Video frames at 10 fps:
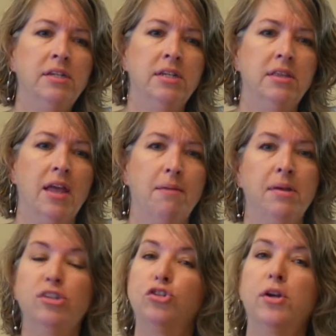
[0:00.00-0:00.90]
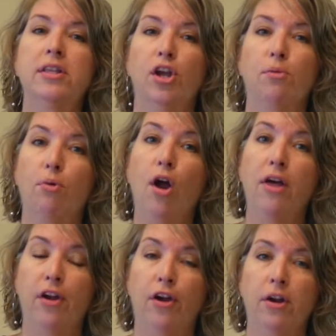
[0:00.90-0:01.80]
did they mistreat their
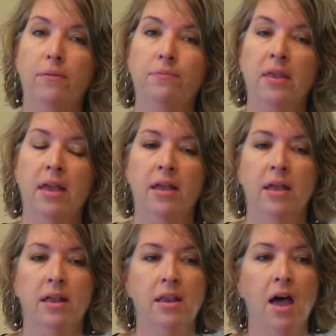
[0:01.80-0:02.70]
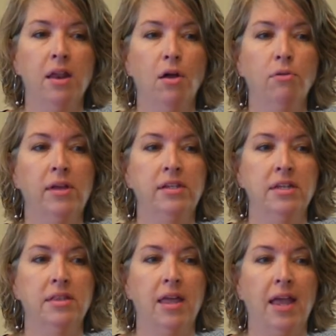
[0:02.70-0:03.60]
brother, not only
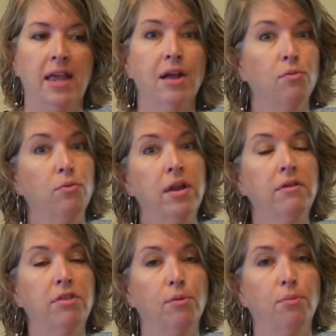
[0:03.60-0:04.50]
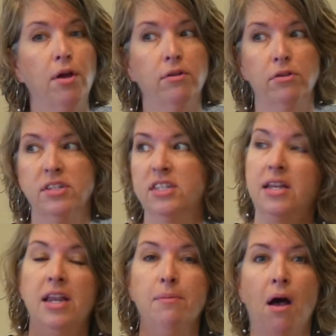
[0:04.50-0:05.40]
did they get rid of their brother and
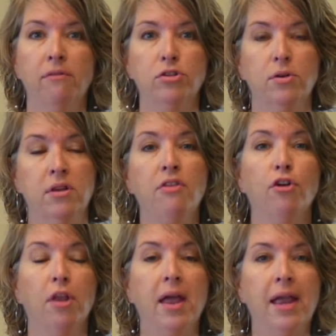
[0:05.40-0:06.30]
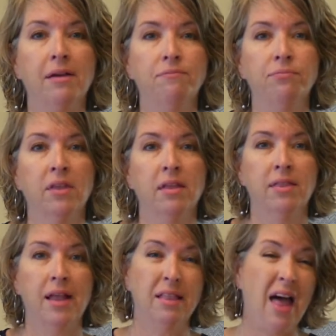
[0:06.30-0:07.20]
send him off to another land,
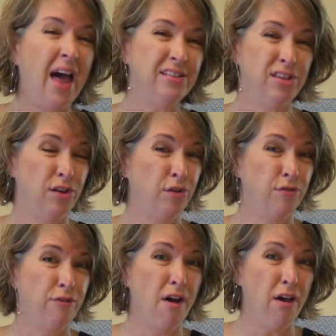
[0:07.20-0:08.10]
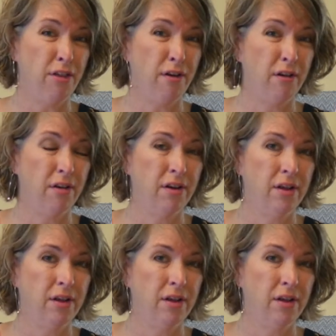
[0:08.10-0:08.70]
they lied to their father.